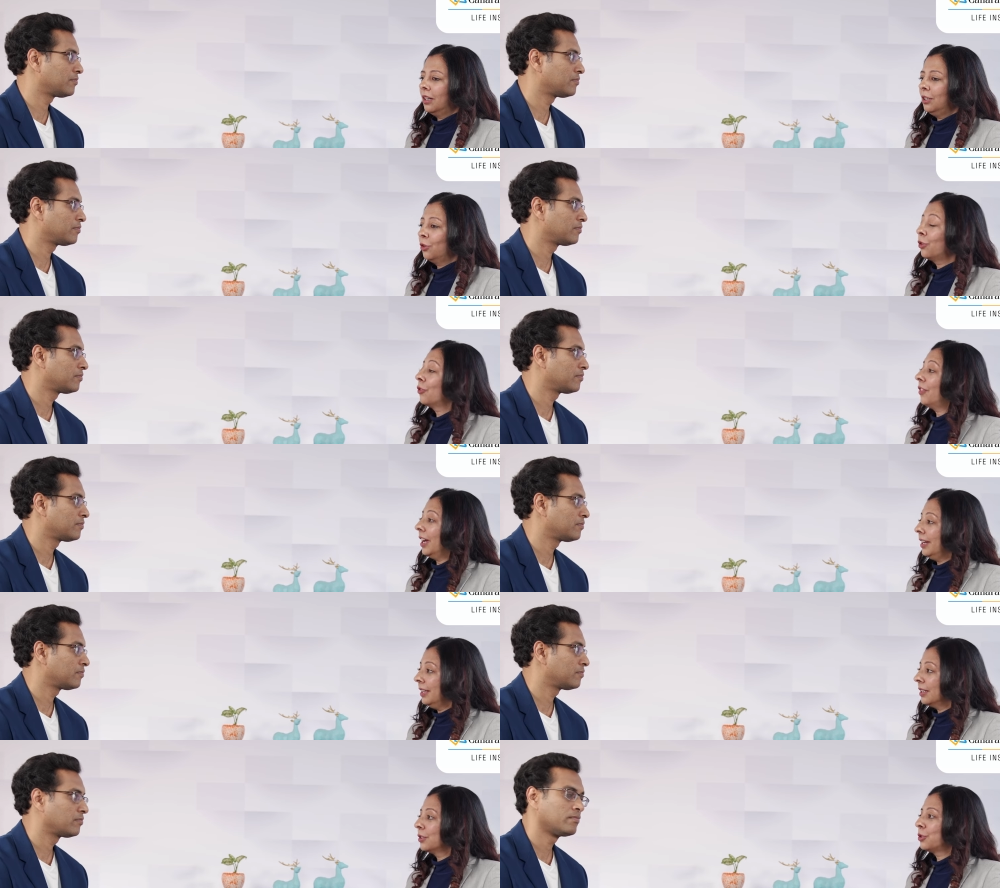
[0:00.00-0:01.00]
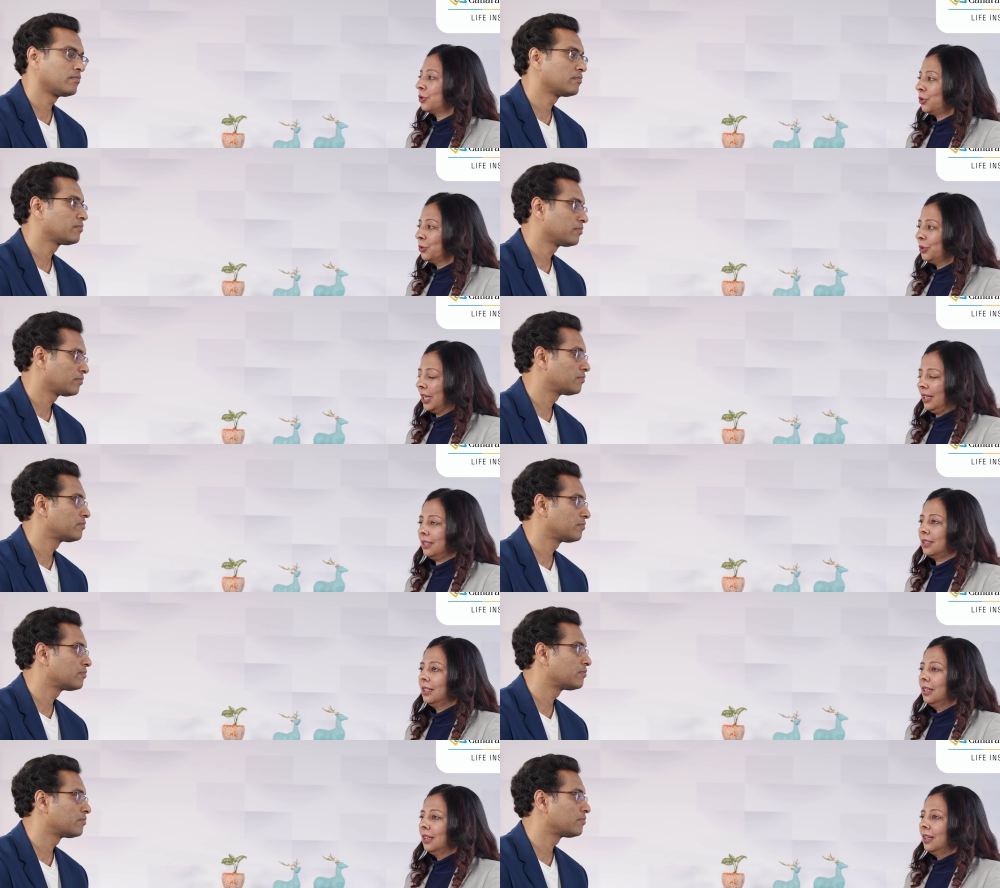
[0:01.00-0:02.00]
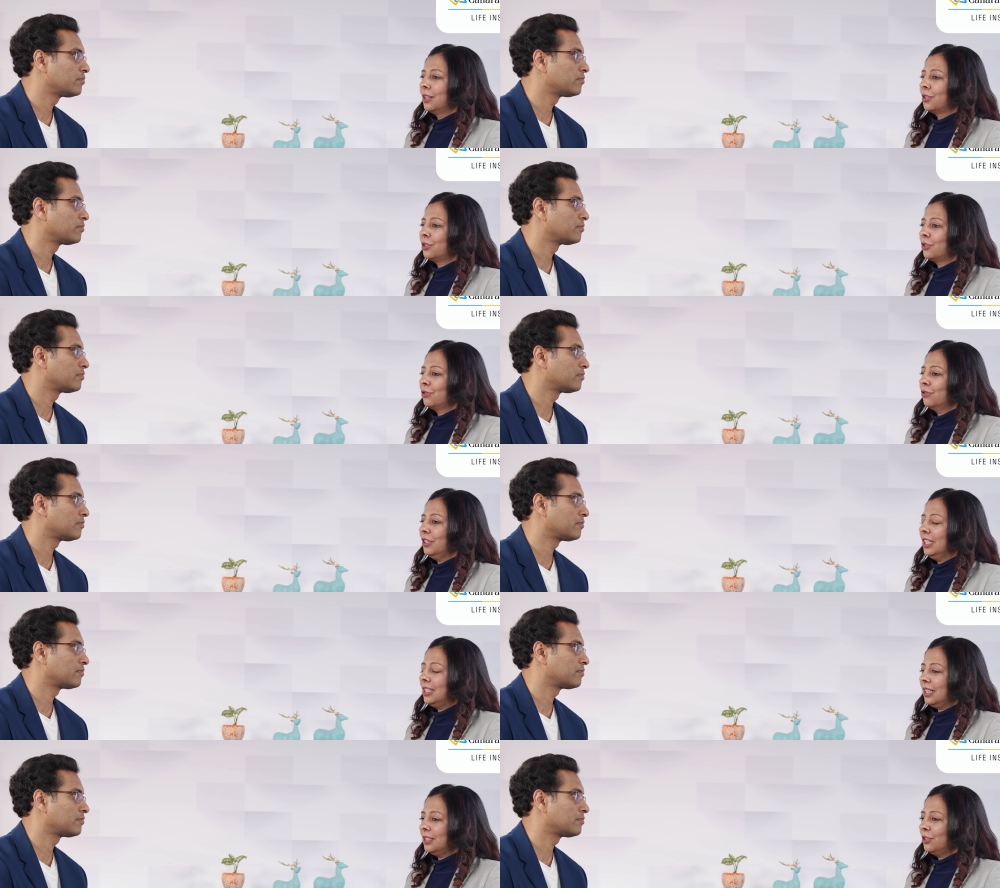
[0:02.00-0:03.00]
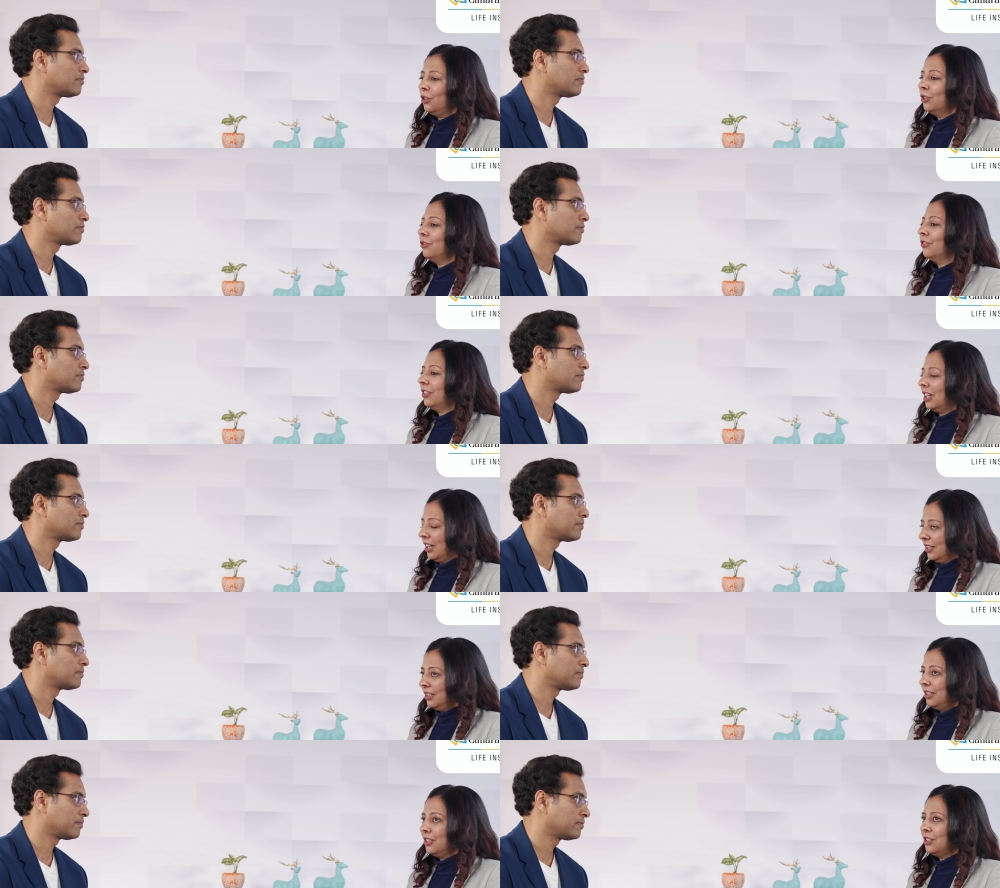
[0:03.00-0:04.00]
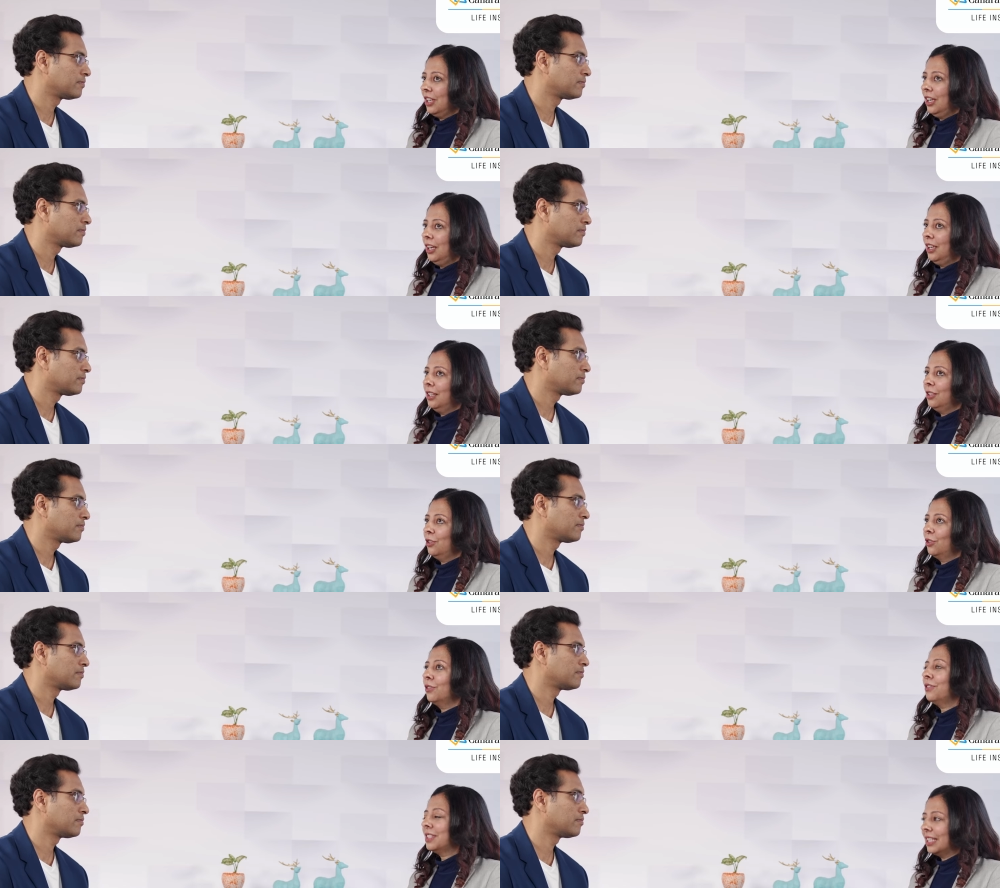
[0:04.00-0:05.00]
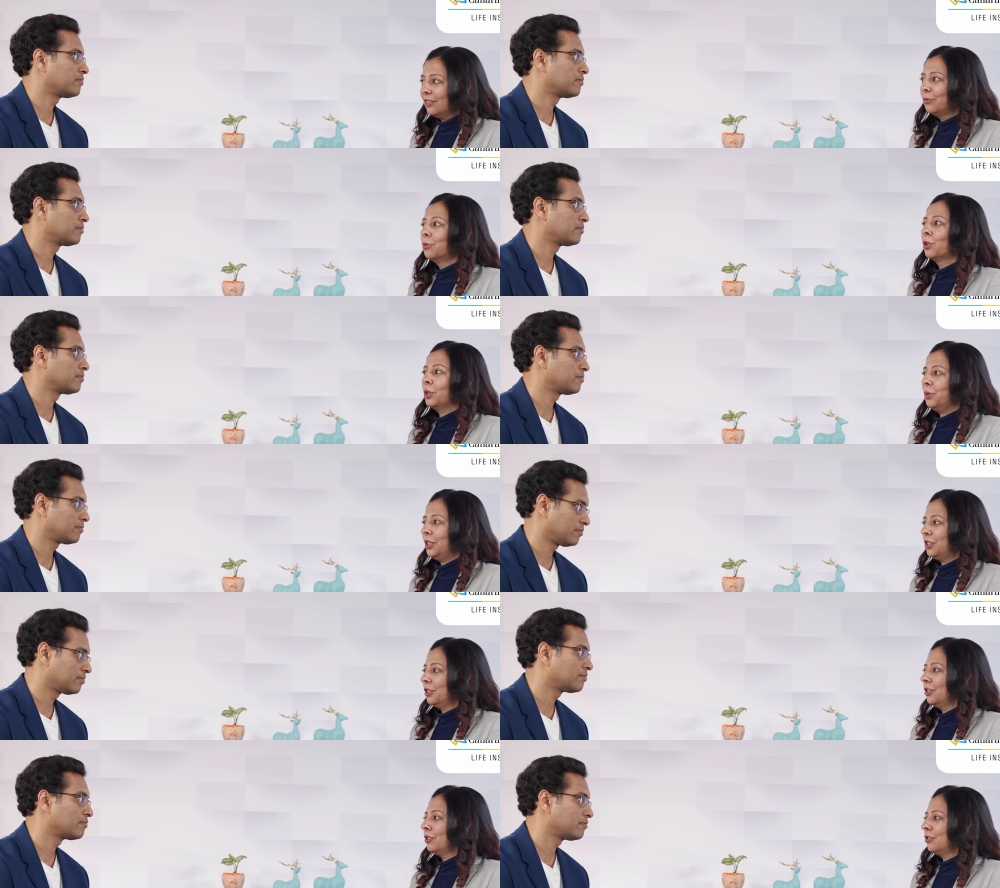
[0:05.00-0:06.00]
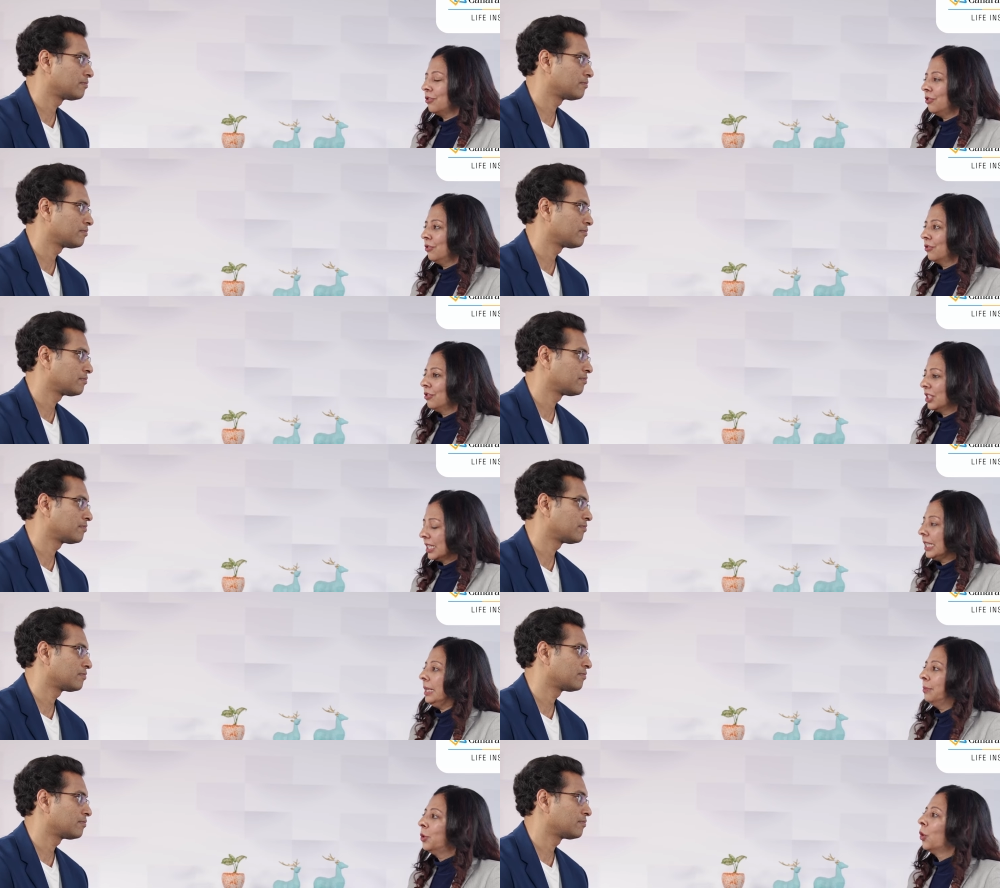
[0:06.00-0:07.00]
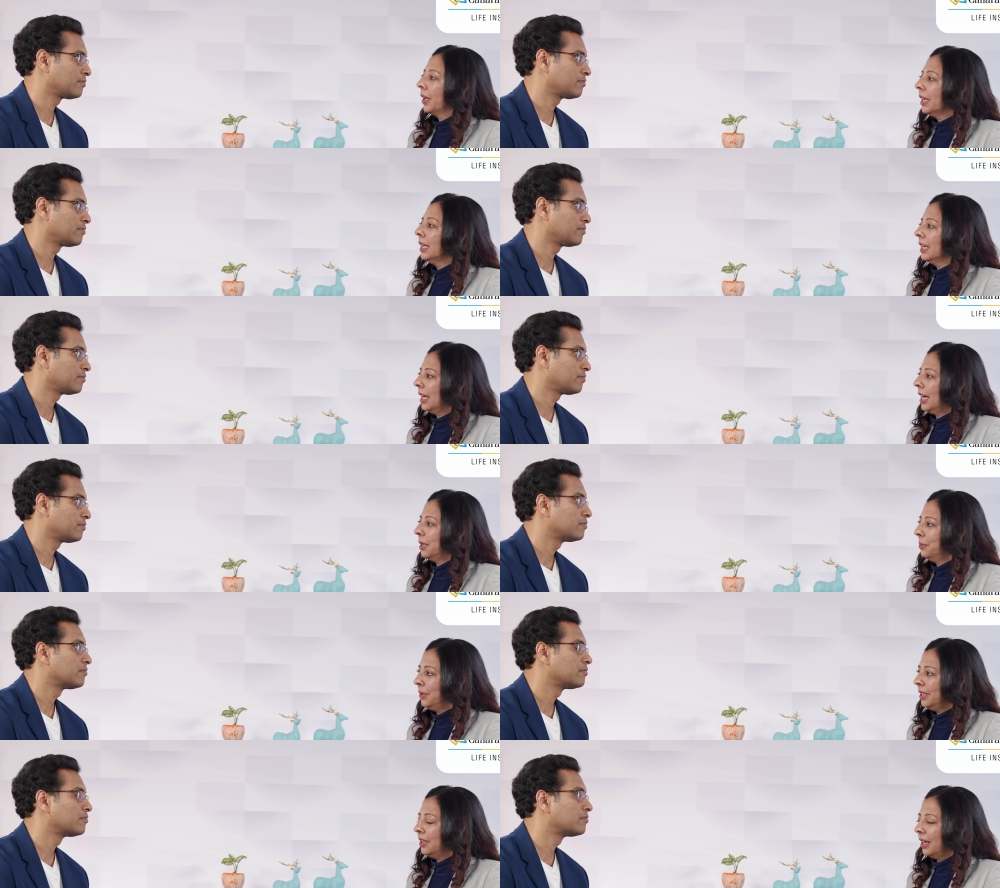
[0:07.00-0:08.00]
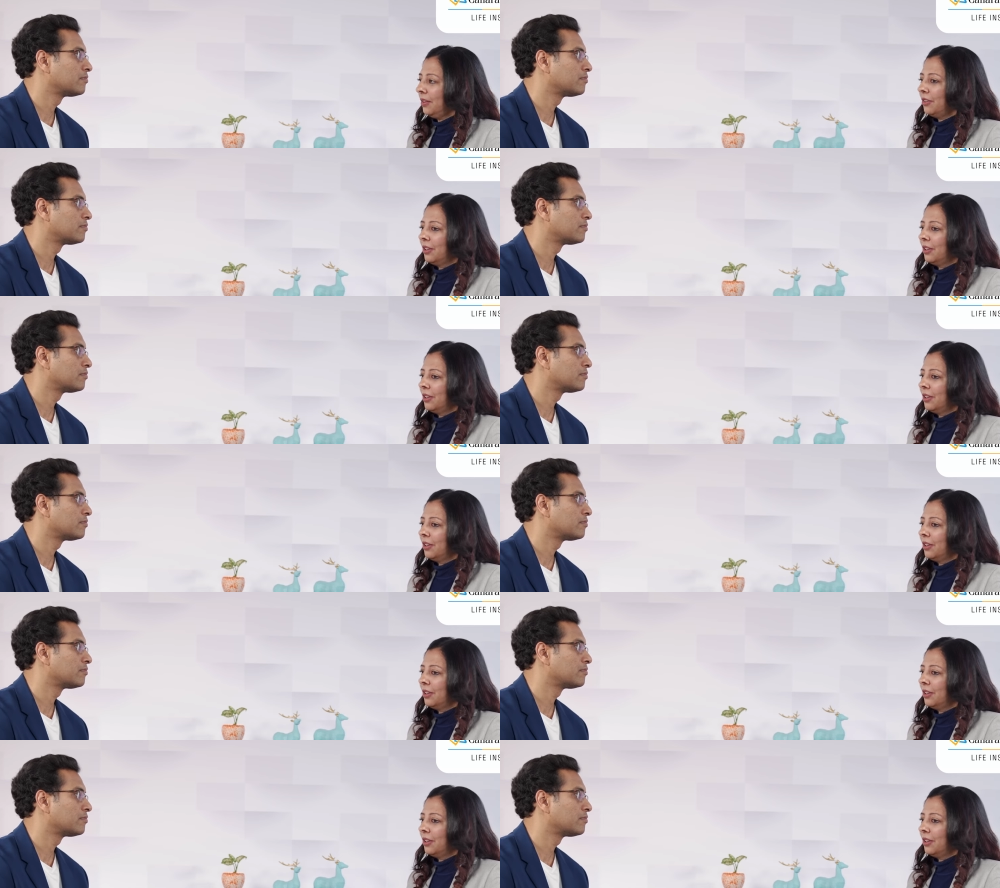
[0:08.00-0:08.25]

Speaker 1: lot of ideas to do that. So it takes a lot of courage and a lot of self-motivation to you know just keep going and be there